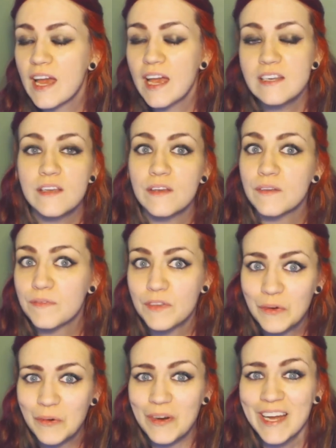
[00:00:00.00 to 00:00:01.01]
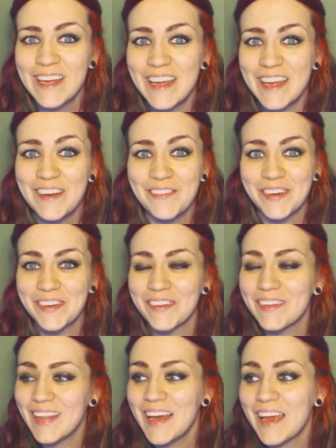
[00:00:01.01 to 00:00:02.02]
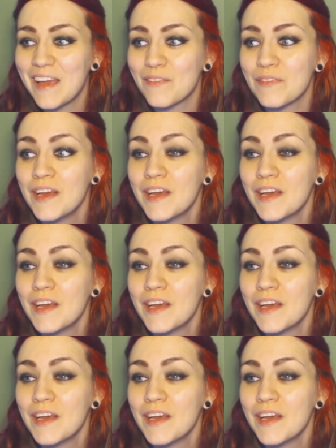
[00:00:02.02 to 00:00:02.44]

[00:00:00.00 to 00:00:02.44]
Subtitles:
any of you in real life,